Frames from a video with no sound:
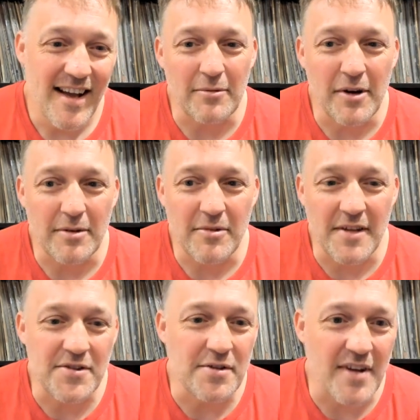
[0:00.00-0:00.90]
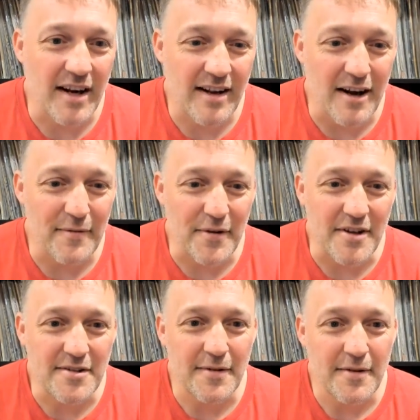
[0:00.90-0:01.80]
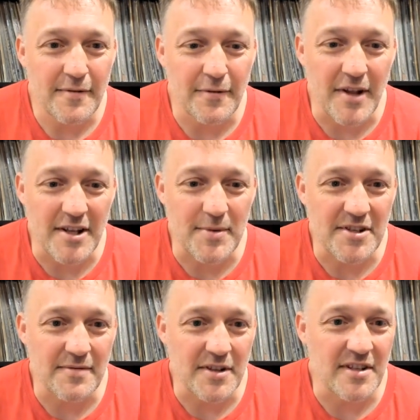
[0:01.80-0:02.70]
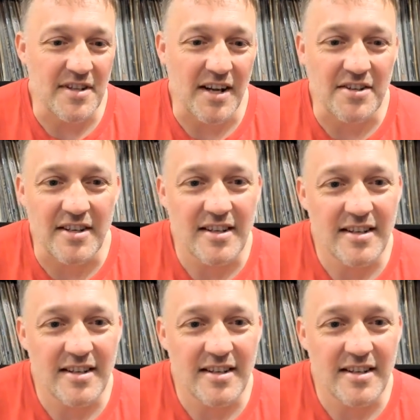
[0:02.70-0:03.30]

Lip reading: What gives you that confidence for that specific detection?